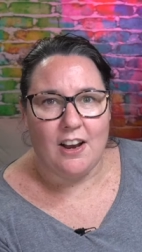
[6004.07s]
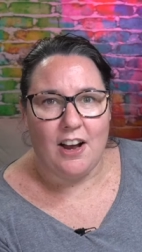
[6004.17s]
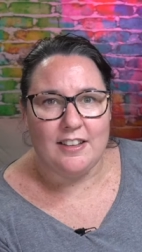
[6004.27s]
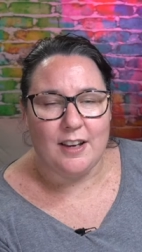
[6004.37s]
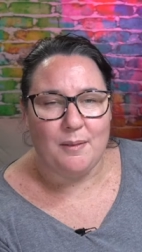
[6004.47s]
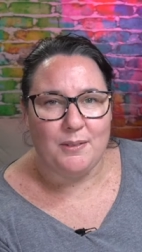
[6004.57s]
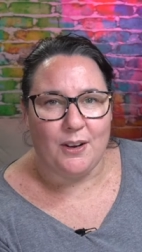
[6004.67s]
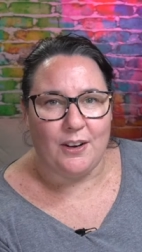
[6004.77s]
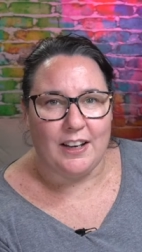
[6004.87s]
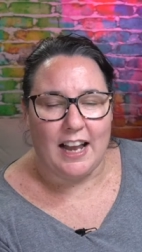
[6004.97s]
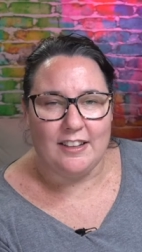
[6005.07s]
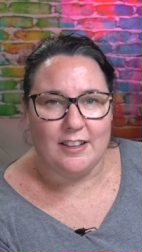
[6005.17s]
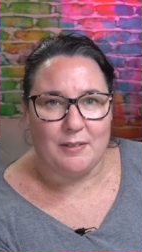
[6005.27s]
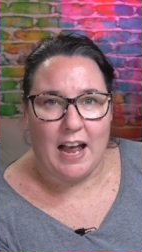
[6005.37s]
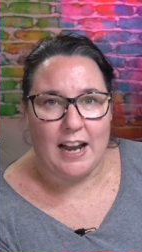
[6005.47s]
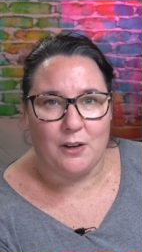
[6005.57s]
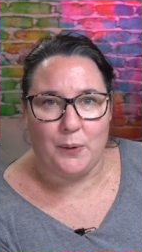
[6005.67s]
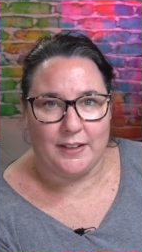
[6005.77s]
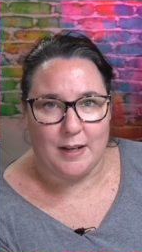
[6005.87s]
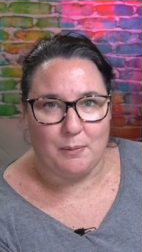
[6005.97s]
I jumped on and had a
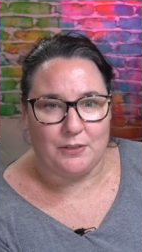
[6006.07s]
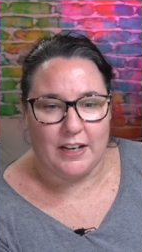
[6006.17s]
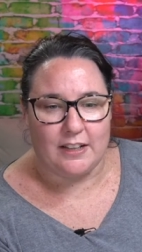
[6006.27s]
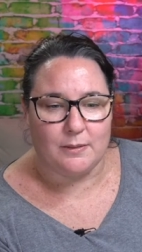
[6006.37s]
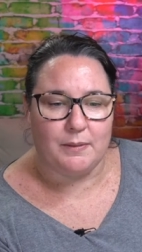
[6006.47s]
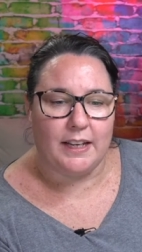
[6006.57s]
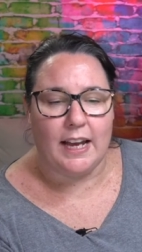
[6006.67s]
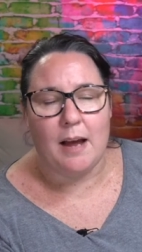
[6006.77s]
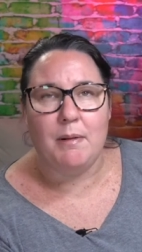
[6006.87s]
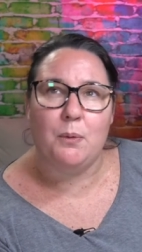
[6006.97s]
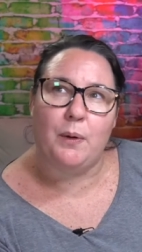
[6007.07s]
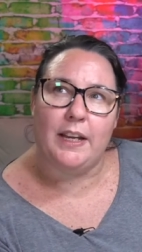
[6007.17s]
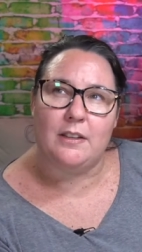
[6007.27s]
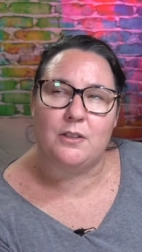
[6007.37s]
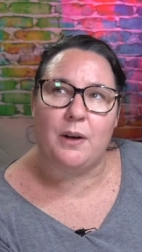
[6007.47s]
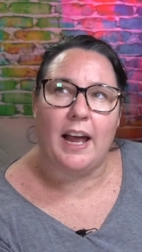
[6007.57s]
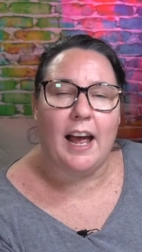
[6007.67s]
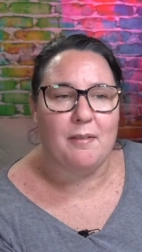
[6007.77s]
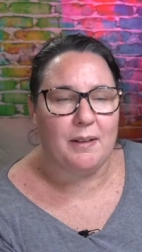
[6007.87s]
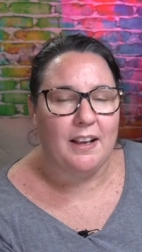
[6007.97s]
quick double check because I'm thinking, how many weeks do I
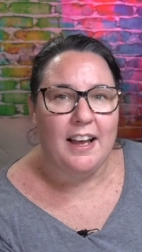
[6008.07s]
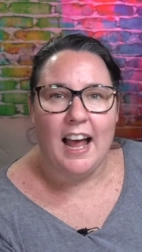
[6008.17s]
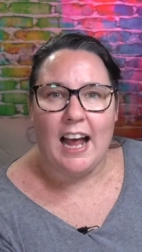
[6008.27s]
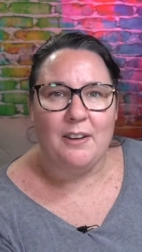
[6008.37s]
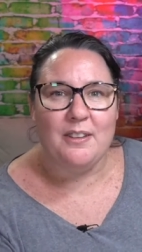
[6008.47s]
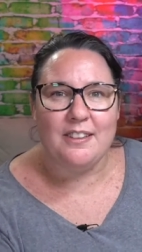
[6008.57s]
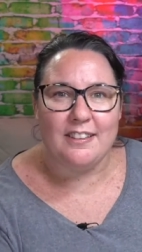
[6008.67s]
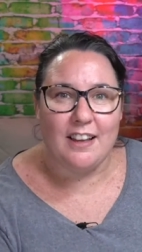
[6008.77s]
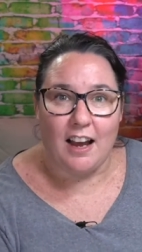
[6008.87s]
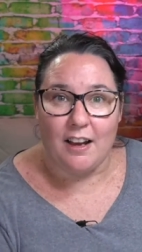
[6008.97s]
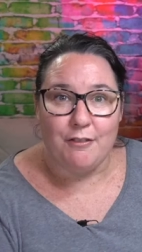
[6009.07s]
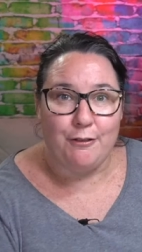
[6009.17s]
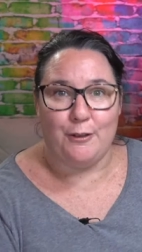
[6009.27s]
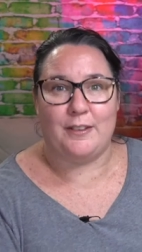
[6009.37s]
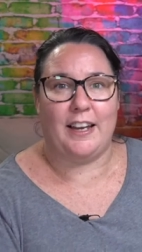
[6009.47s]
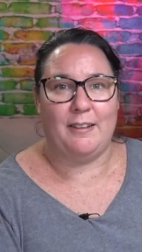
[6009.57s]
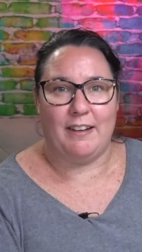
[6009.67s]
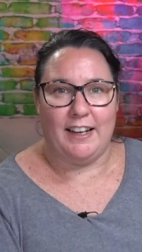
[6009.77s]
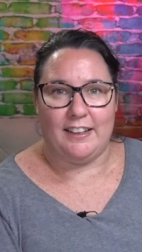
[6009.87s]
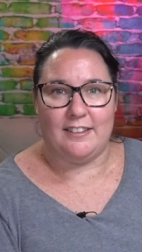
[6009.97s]
have? And it was just like 14
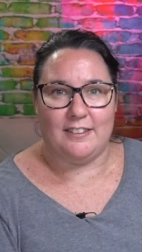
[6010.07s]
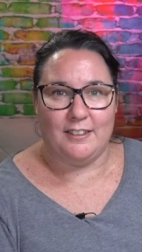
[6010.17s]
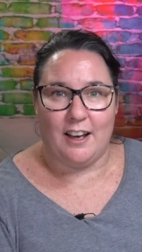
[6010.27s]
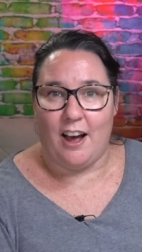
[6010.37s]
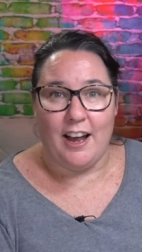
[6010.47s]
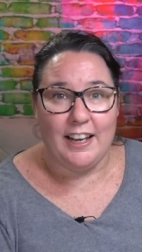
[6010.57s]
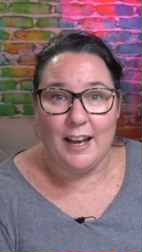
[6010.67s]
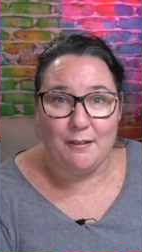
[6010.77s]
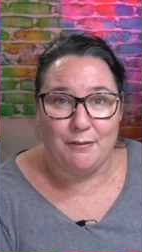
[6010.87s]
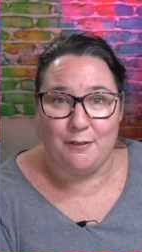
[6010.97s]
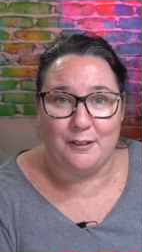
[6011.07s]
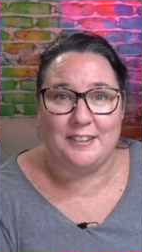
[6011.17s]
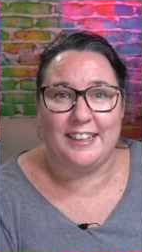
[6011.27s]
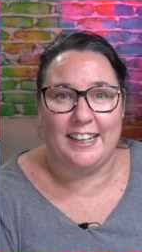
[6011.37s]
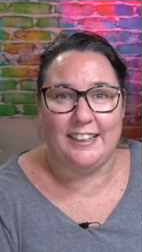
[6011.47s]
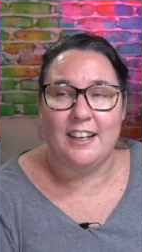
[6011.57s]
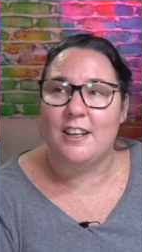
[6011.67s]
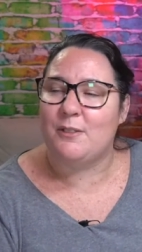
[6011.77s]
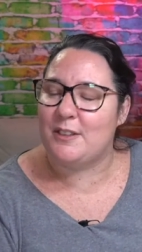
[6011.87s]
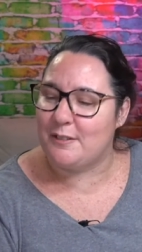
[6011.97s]
weeks. I only have 14.
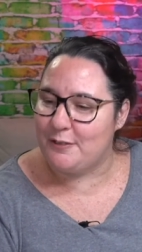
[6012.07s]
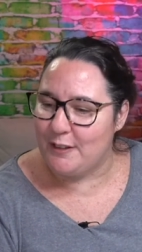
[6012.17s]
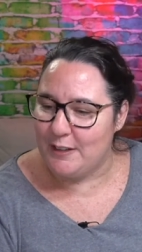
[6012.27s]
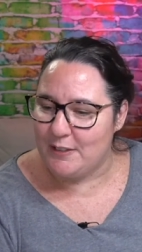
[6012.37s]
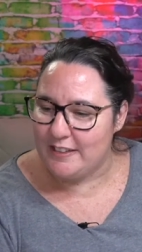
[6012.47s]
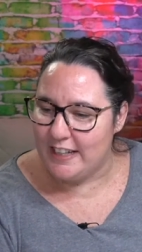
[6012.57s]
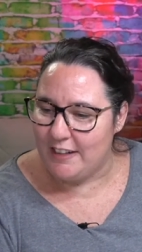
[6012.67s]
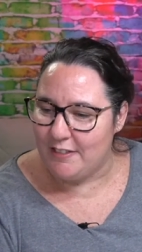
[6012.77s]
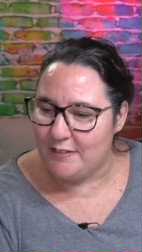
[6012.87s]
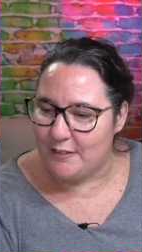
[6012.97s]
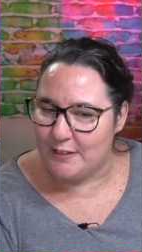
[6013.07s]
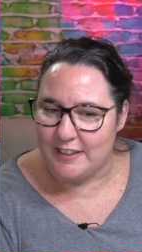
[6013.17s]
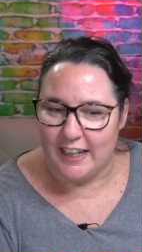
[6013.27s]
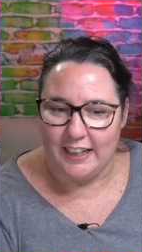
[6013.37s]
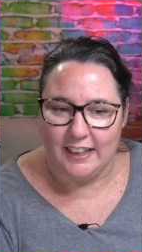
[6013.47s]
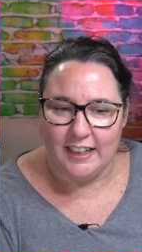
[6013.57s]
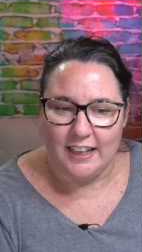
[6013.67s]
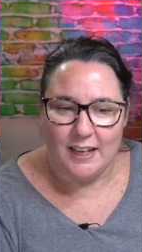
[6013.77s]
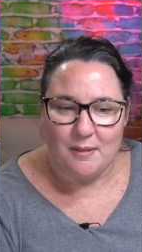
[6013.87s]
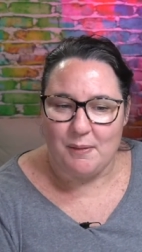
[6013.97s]
Was it, it wasn't even 14,
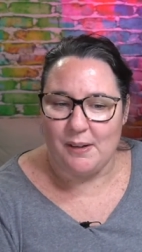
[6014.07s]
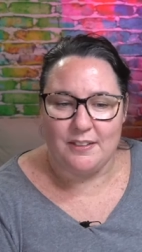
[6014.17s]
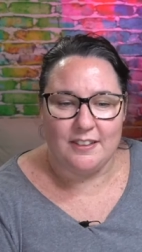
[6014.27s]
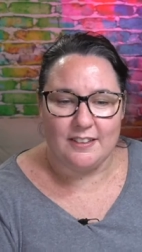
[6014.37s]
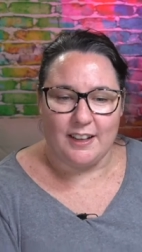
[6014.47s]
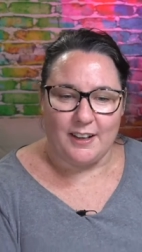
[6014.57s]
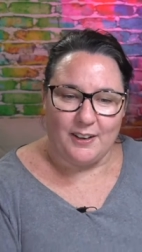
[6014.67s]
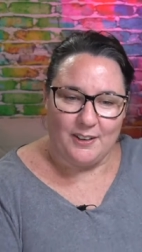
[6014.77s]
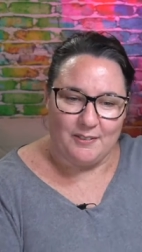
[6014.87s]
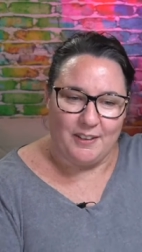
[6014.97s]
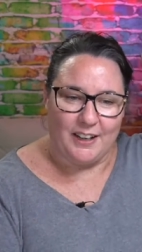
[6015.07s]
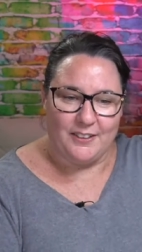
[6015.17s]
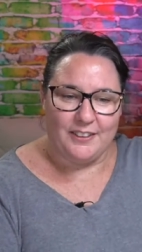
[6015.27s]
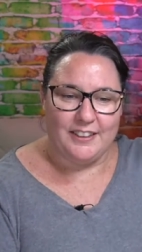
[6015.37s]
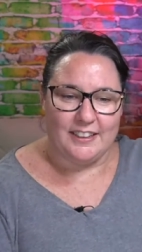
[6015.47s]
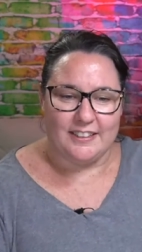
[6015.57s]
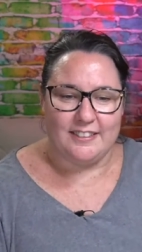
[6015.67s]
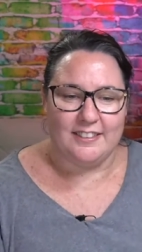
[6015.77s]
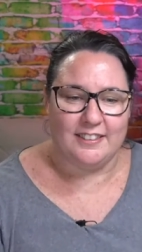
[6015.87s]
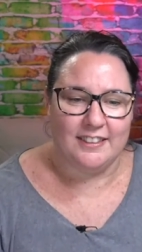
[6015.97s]
but I was just like, oh my
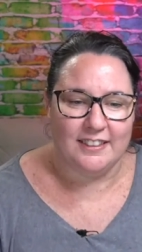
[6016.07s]
goodness.